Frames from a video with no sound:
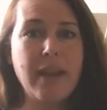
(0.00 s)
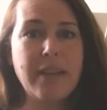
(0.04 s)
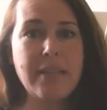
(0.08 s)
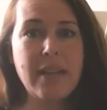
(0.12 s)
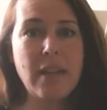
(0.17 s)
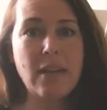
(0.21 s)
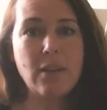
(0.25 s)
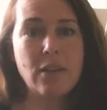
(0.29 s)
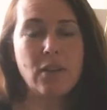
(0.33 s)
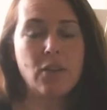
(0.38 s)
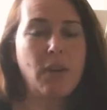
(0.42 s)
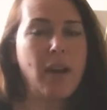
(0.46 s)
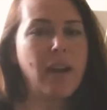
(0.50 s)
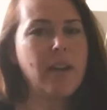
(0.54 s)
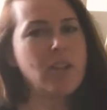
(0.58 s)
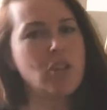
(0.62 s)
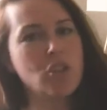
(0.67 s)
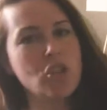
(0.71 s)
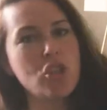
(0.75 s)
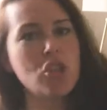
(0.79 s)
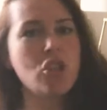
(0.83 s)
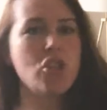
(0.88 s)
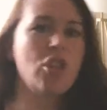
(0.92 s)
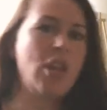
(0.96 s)
down to the ground and
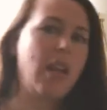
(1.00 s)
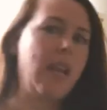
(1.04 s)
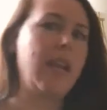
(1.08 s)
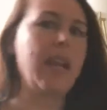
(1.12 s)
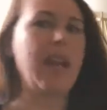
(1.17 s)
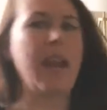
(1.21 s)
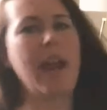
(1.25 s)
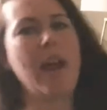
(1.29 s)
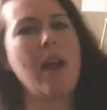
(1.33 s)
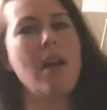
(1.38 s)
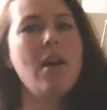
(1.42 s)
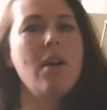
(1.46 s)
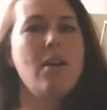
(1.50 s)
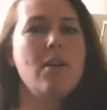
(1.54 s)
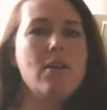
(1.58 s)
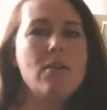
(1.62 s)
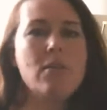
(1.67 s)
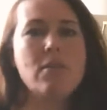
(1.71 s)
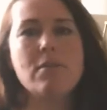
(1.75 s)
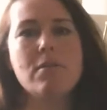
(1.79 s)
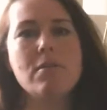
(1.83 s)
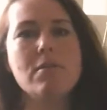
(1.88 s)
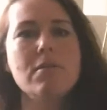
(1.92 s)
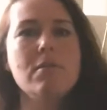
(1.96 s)
shake it
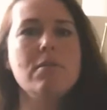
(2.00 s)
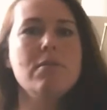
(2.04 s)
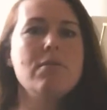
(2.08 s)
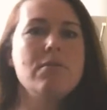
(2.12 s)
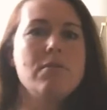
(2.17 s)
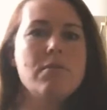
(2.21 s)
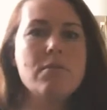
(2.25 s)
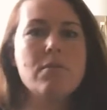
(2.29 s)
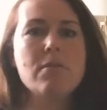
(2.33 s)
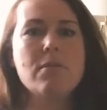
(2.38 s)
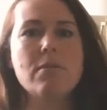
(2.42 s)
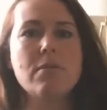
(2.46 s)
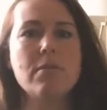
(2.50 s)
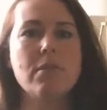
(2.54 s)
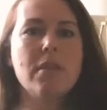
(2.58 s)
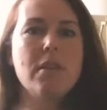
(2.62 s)
out.